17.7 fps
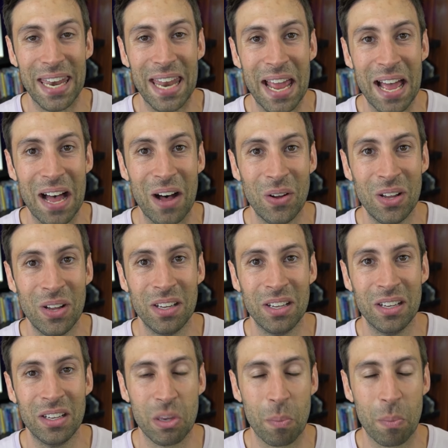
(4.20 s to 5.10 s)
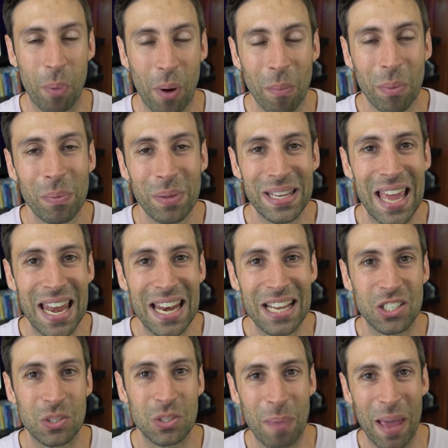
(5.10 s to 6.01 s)
now. You're probably
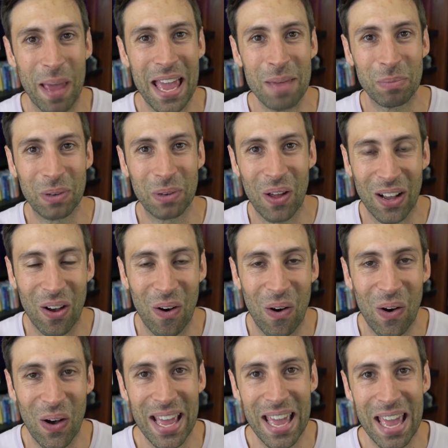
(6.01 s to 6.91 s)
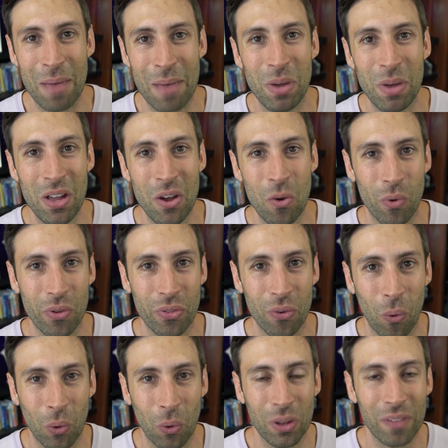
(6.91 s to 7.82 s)
getting spammed like I am with
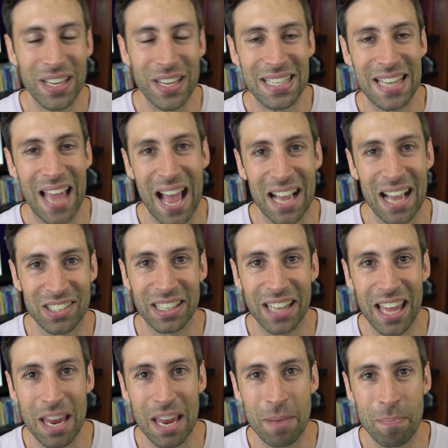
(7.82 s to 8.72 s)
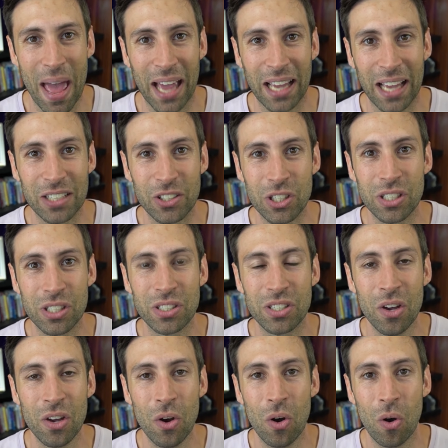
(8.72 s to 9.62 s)
all of these house and land
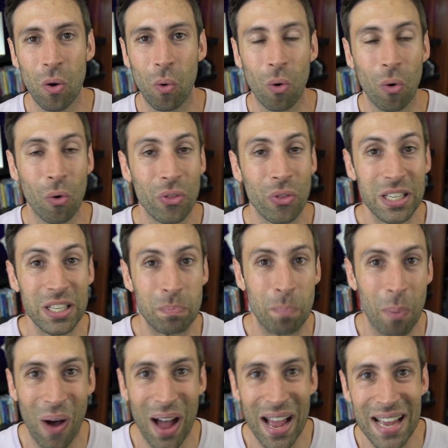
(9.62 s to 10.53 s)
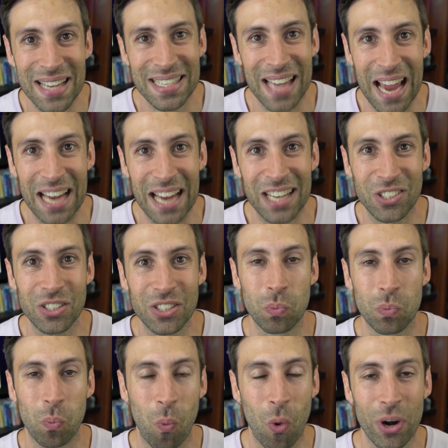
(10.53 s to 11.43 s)
packages or all these buyers
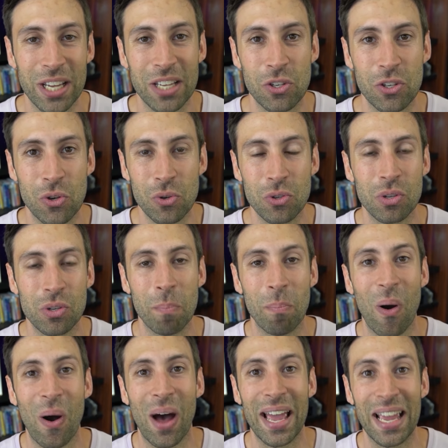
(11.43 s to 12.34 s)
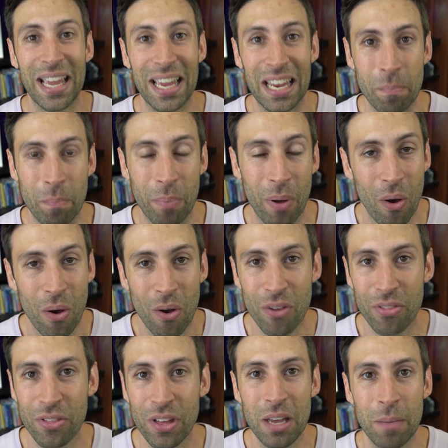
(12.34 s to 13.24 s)
agents wanting you to buy in
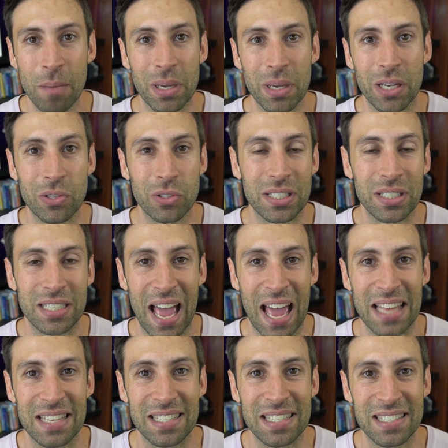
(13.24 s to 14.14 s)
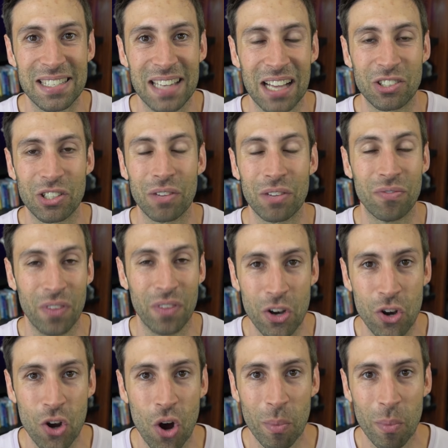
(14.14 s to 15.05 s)
Perth because it's had such a
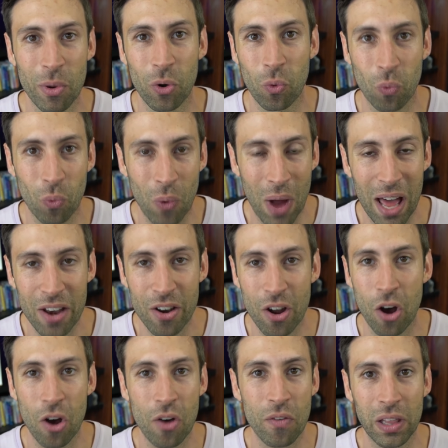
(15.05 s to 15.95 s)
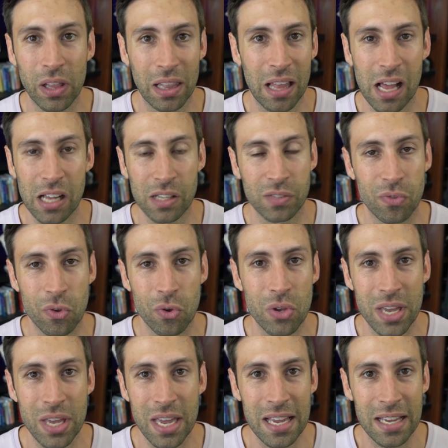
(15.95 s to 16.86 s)
phenomenal run over the last few
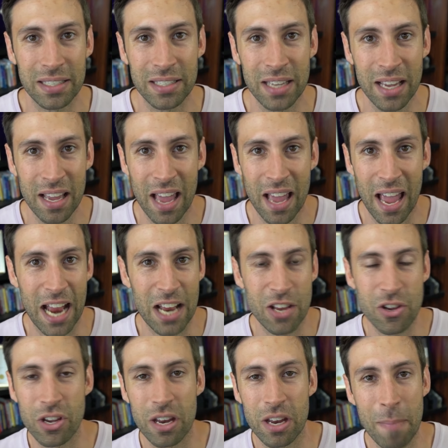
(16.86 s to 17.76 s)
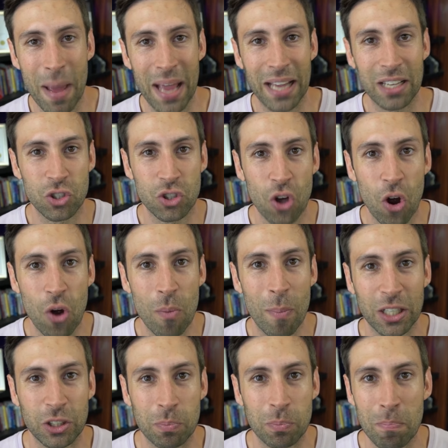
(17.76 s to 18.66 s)
years and you can make so
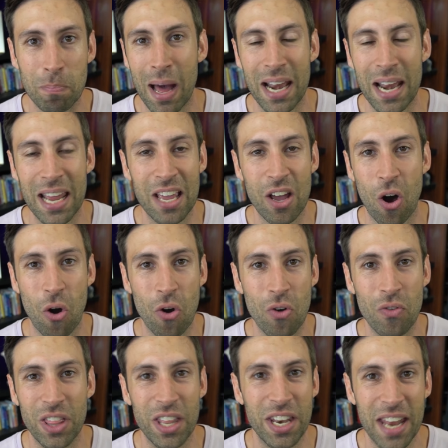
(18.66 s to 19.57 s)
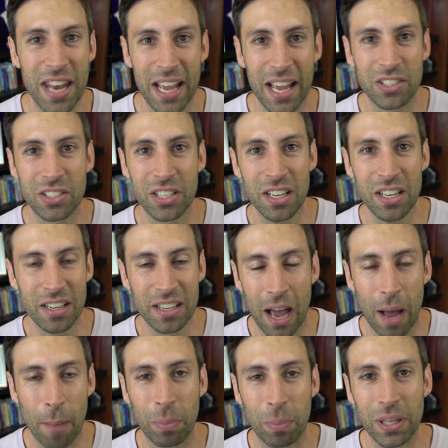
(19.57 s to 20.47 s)
much money over the next
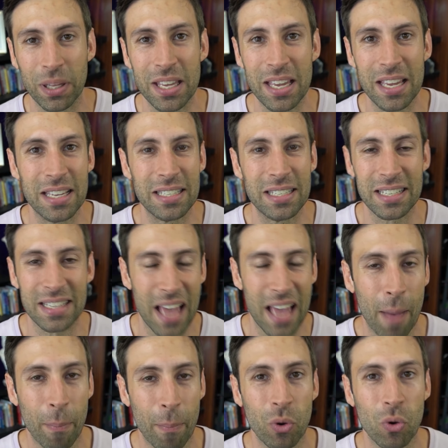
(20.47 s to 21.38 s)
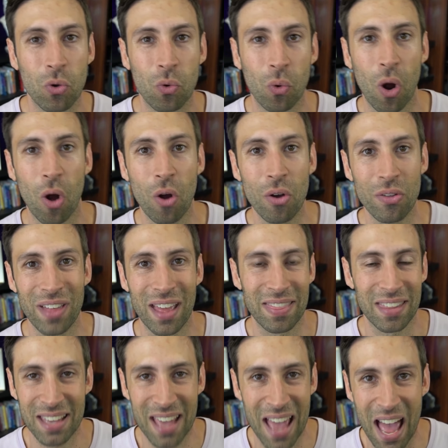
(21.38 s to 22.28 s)
couple of years in capital growth
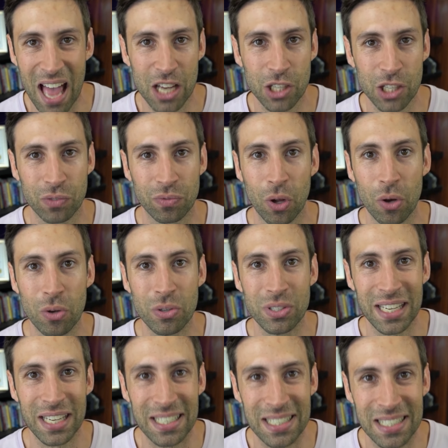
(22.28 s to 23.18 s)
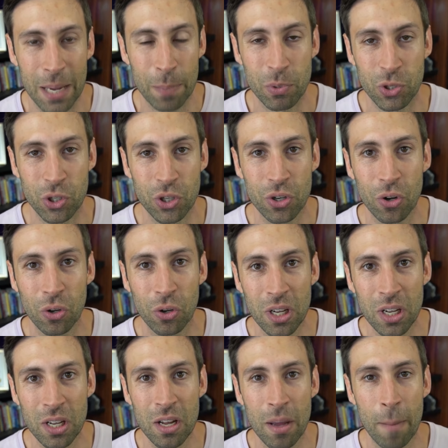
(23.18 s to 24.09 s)
and the cash flow is
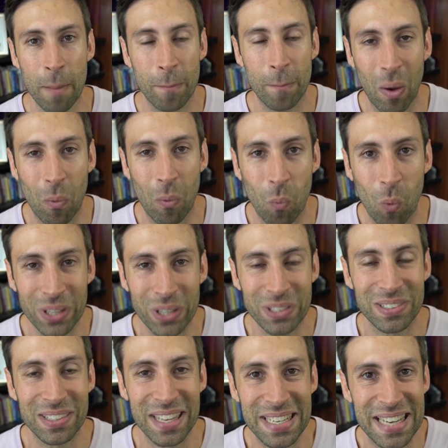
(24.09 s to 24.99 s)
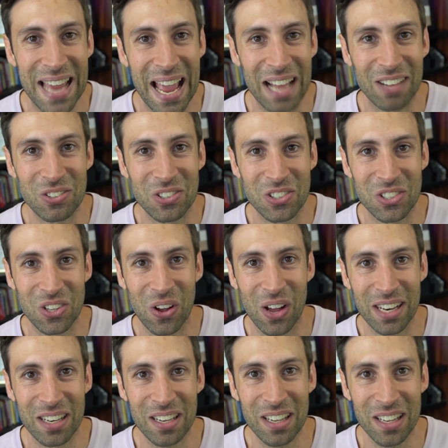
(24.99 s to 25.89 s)
exceptional. But what's the
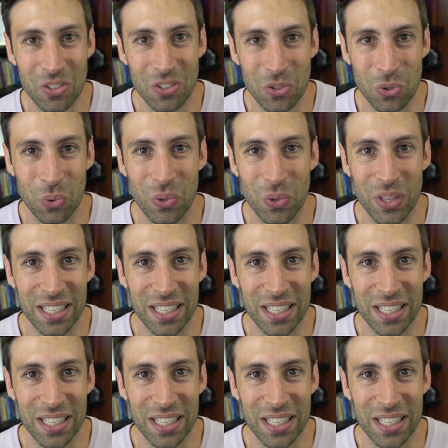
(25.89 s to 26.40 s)
downside to